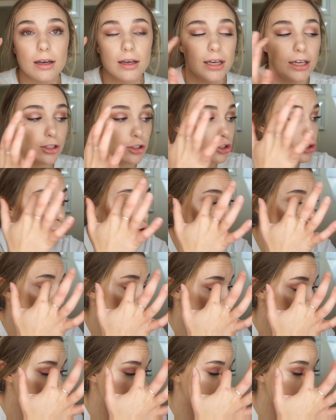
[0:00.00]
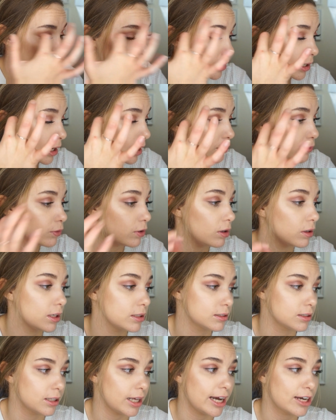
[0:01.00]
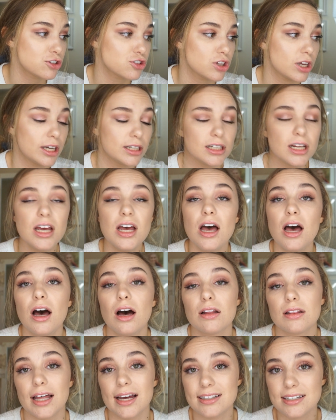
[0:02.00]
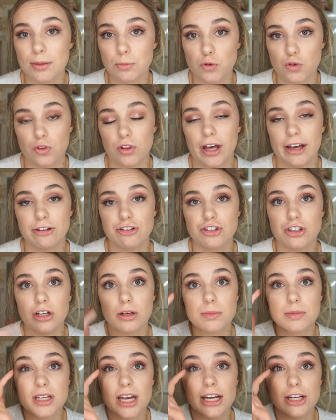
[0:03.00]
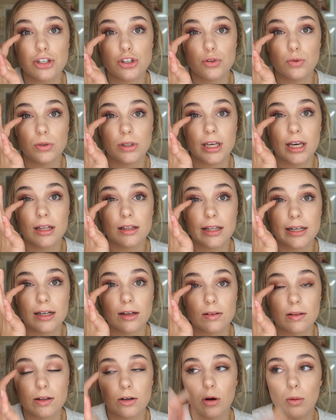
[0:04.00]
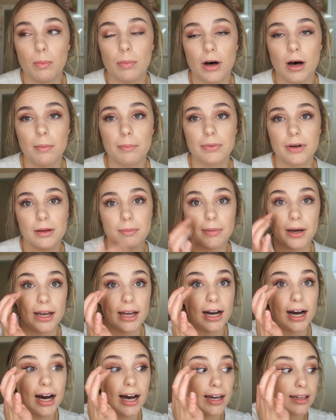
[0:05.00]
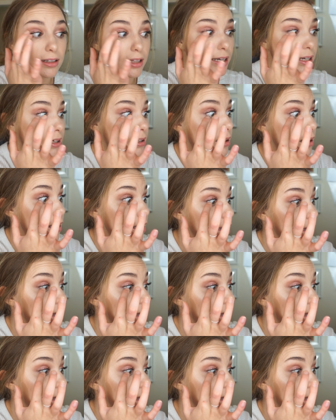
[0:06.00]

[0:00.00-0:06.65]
You just have to be really careful on the lash line. A lot of times with lash serums, I do get like a little bump in my eye, like